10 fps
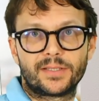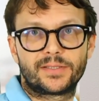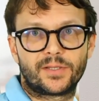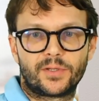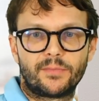
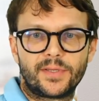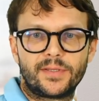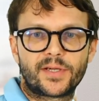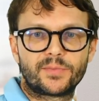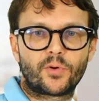So
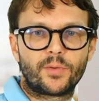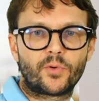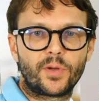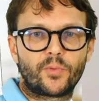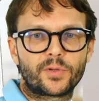there's more
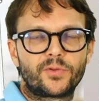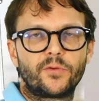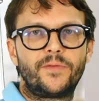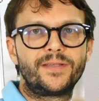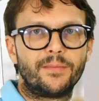important to
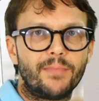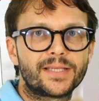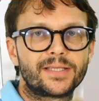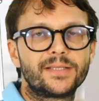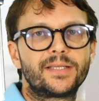fix the
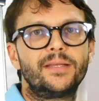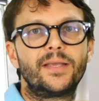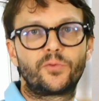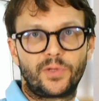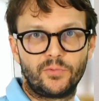muscles than to
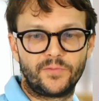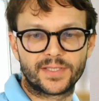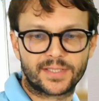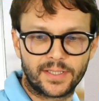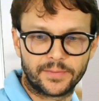remove the
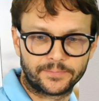skin.